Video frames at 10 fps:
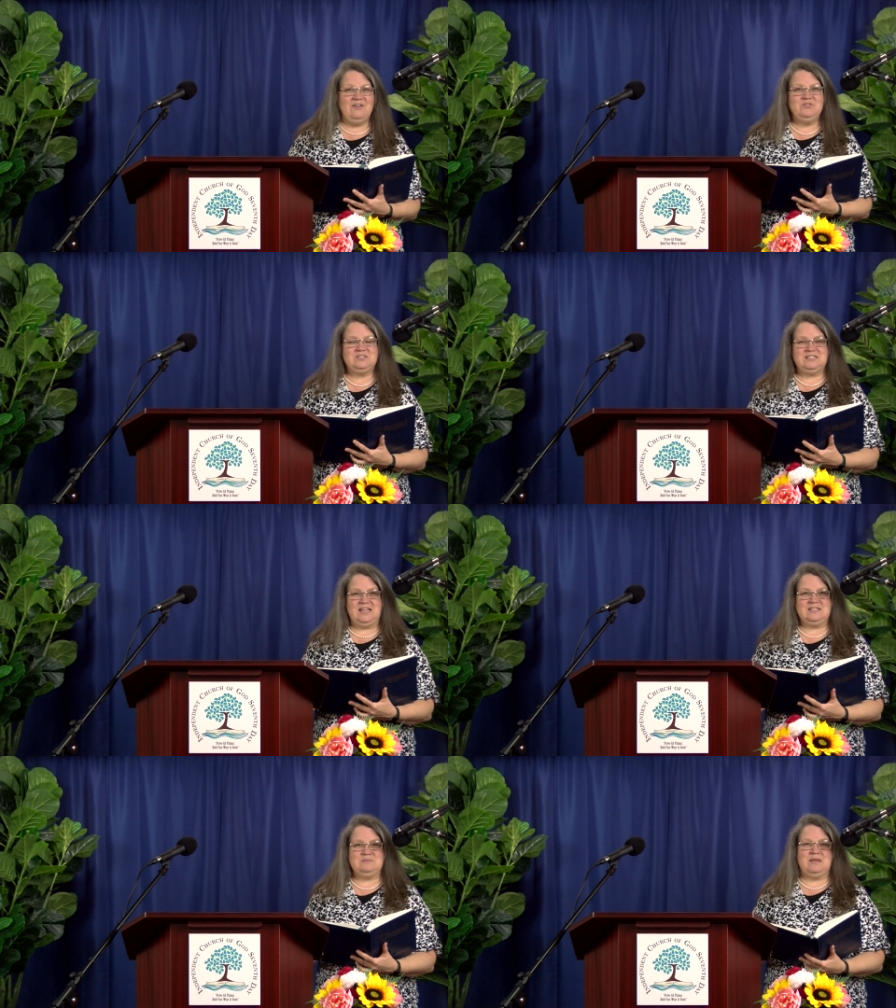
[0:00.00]
now for
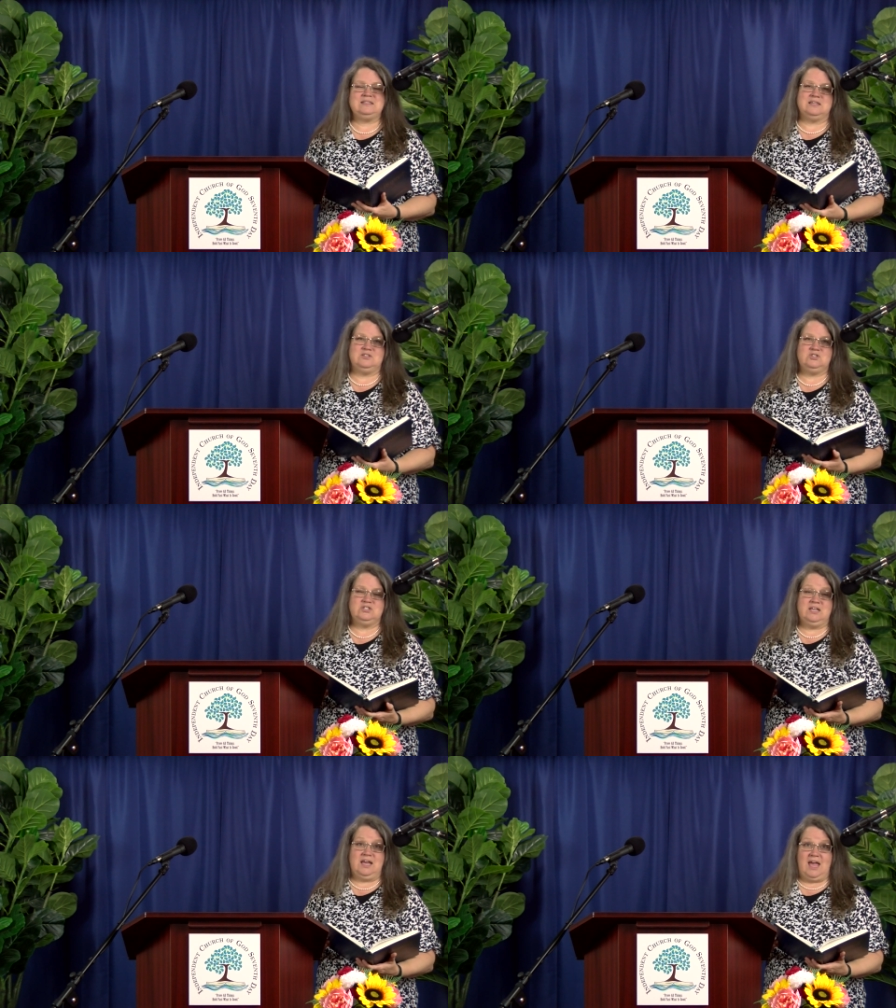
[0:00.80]
today's message
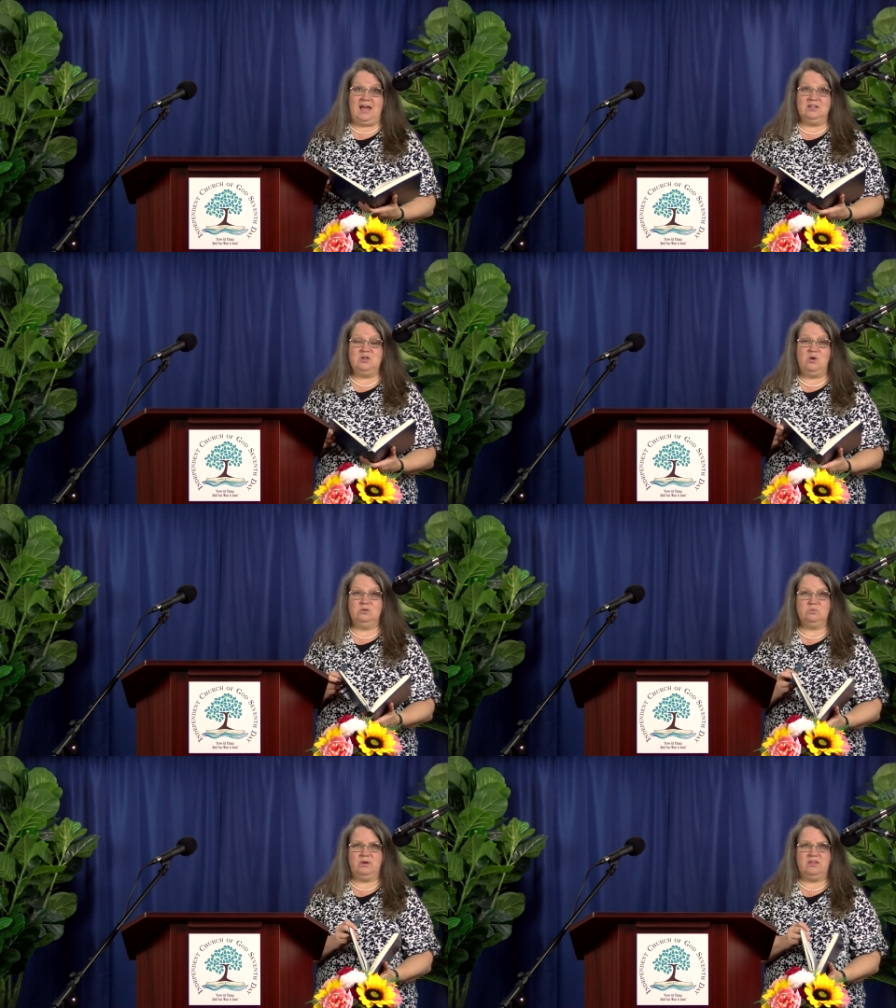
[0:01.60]
Alan
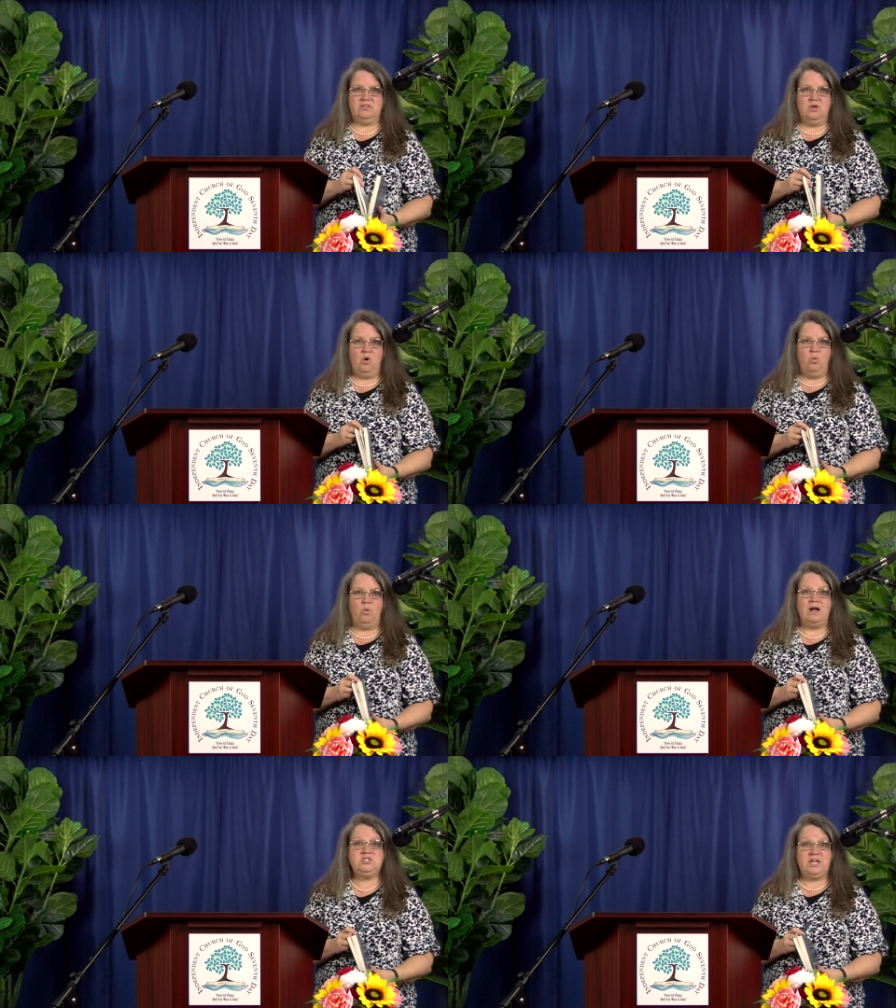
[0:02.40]
Holt with
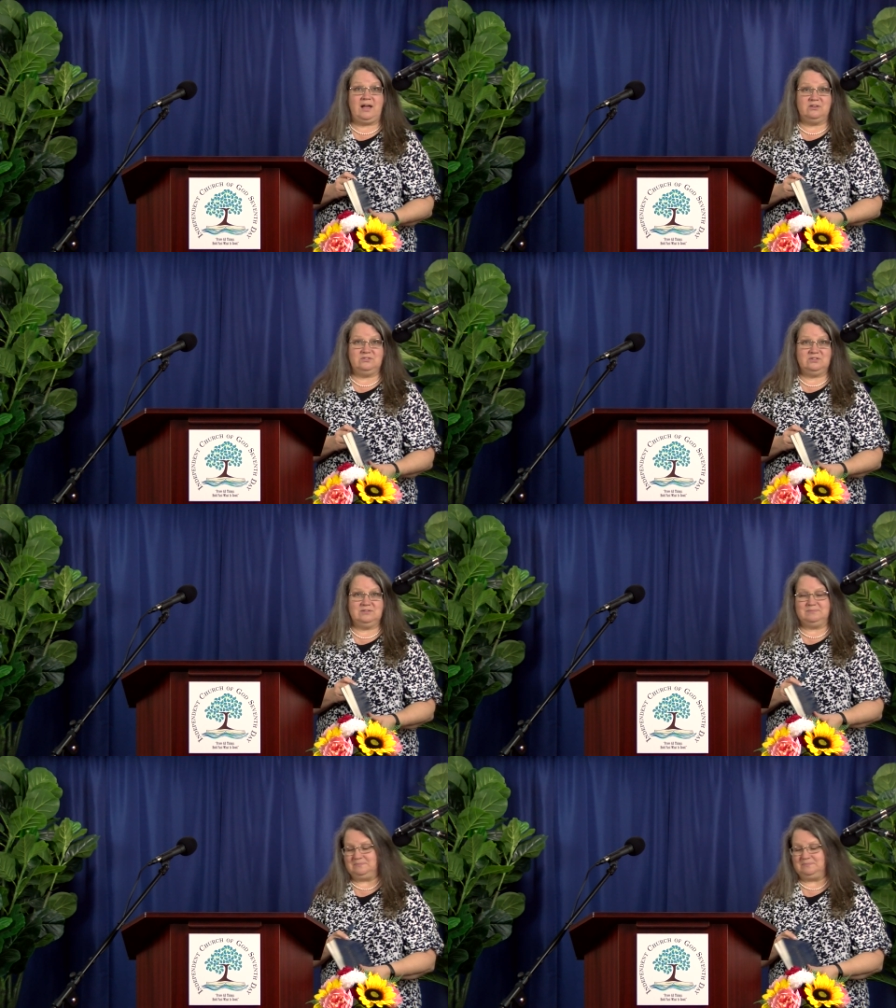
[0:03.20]
Watch Out.